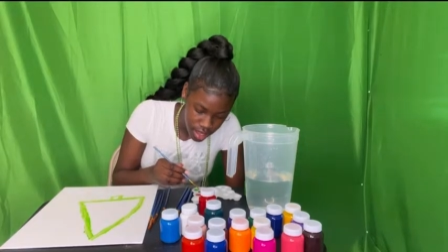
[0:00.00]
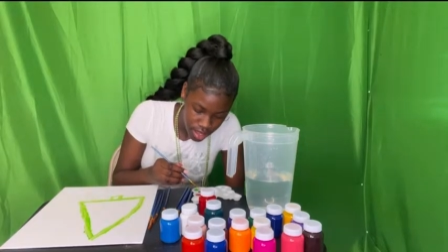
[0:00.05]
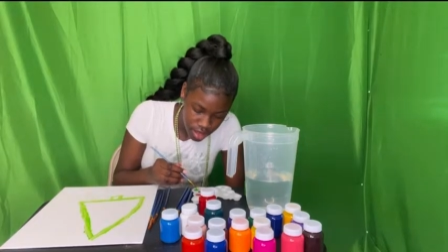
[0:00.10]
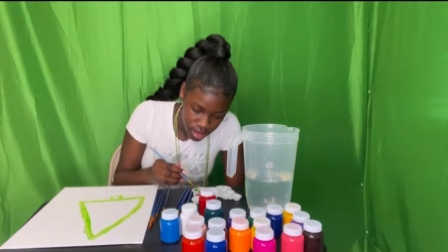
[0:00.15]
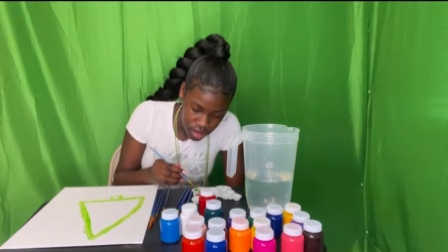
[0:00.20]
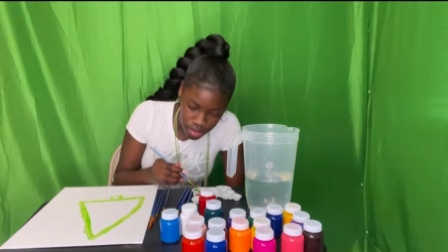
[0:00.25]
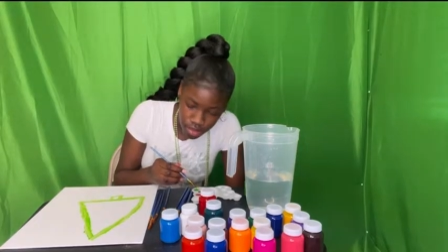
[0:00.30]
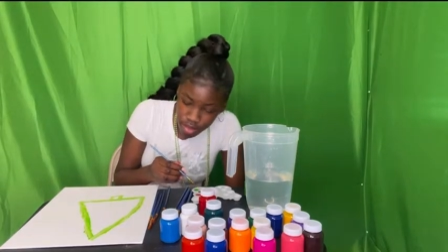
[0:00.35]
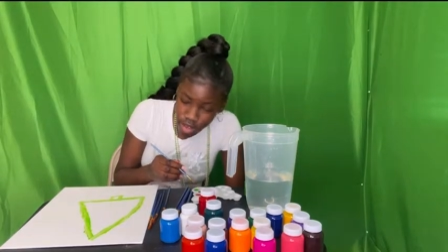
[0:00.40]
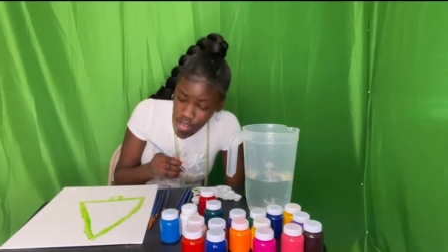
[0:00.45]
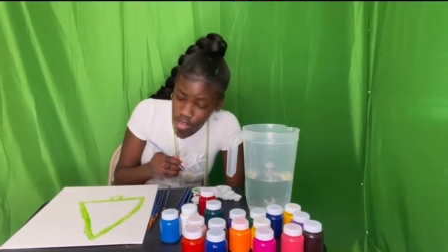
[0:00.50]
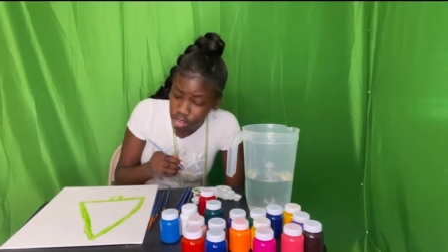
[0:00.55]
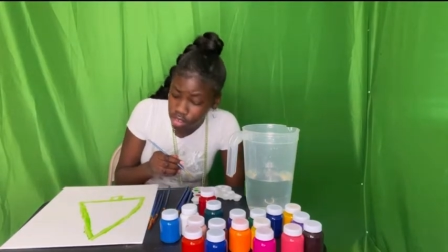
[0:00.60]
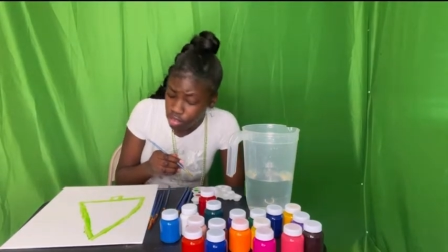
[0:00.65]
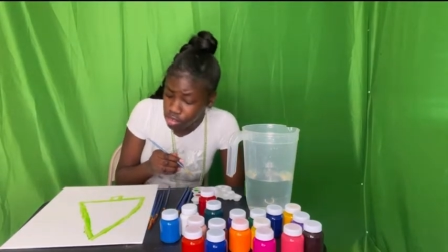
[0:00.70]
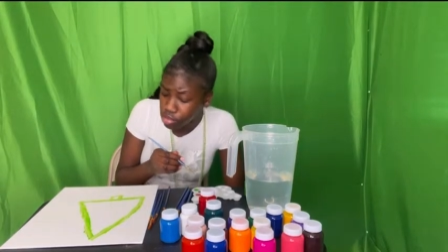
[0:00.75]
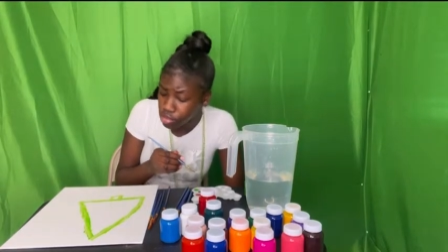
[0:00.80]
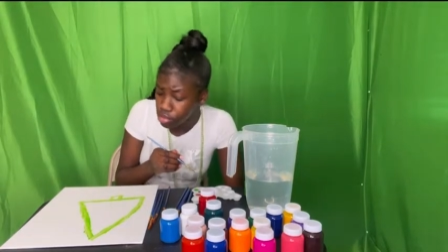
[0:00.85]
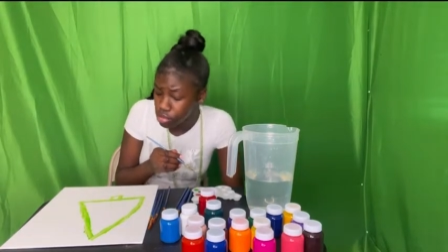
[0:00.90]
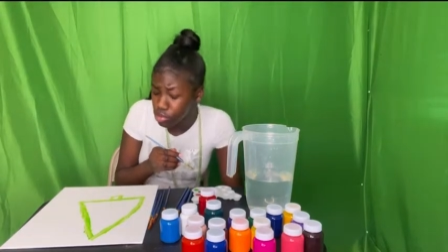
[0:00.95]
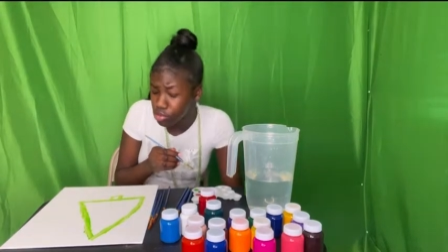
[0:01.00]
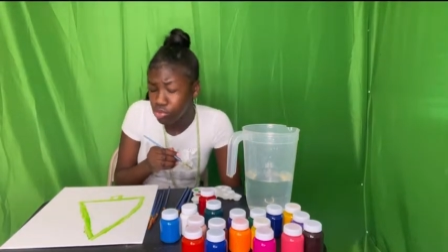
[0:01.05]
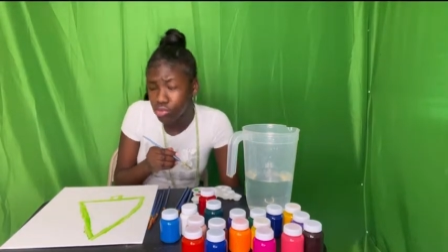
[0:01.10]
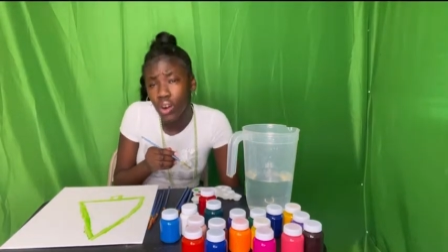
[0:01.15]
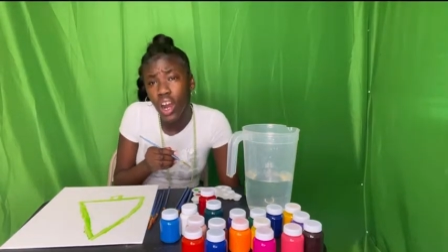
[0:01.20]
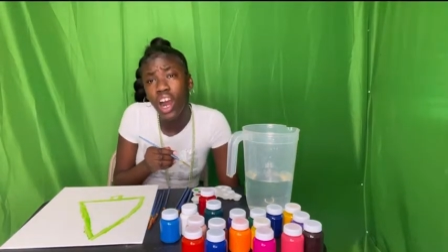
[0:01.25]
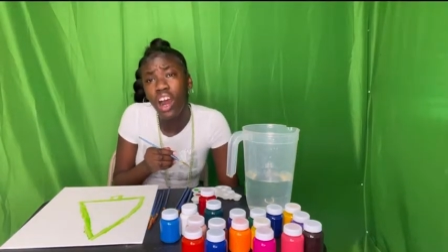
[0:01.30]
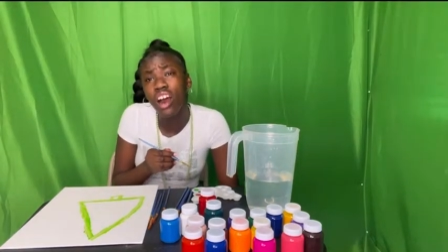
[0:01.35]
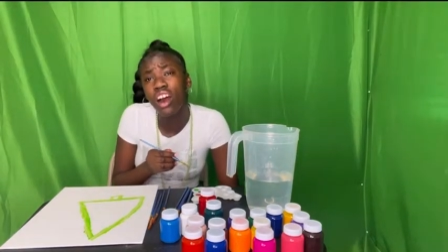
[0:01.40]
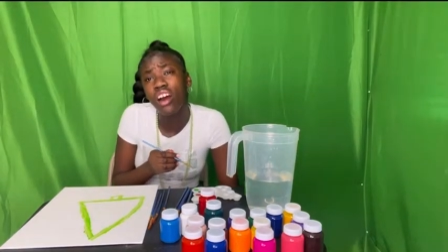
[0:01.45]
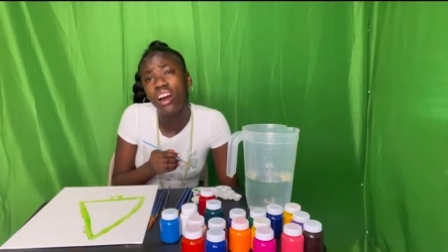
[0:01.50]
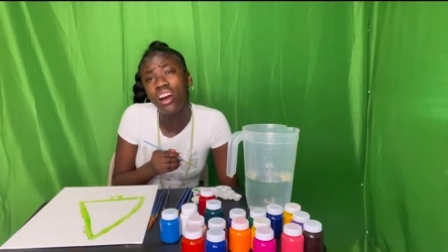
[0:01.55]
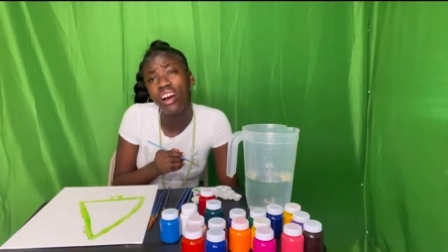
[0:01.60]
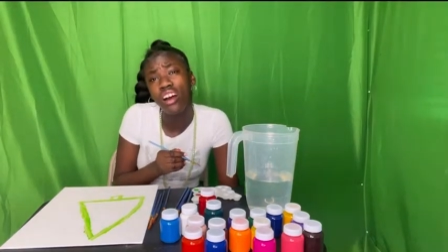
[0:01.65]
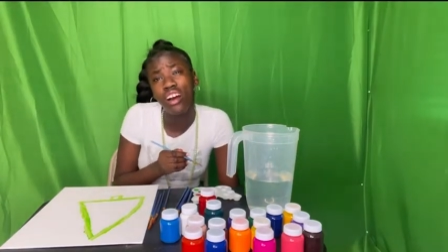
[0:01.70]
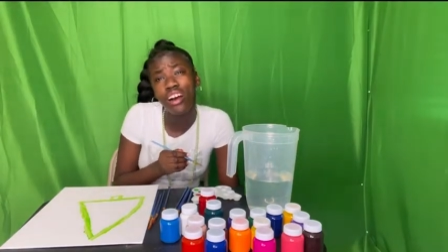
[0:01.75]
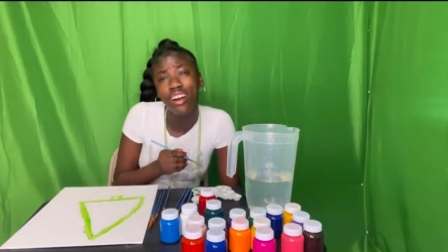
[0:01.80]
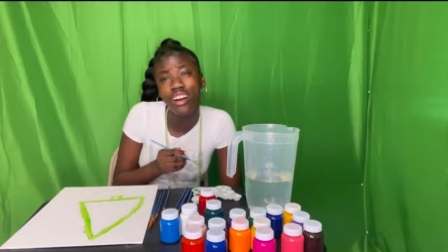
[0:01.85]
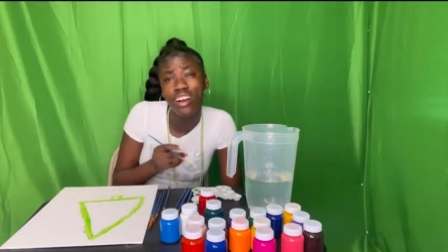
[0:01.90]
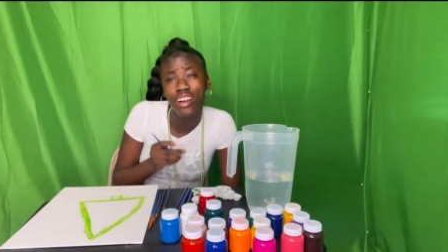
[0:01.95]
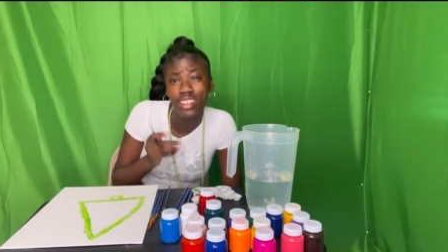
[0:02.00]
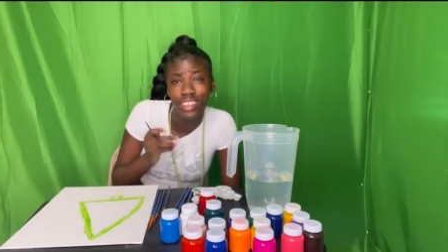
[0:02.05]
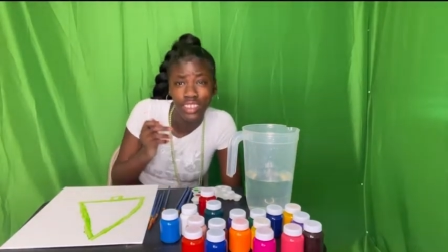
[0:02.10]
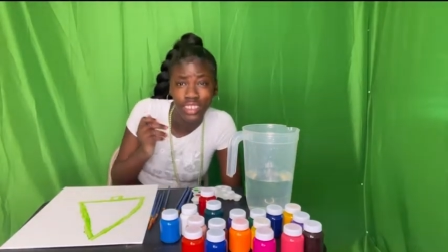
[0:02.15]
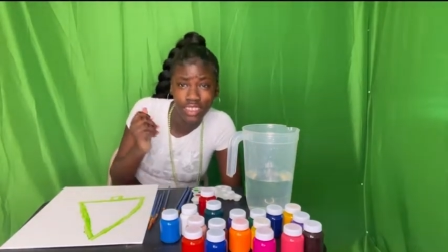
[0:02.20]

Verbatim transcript: You know who you are,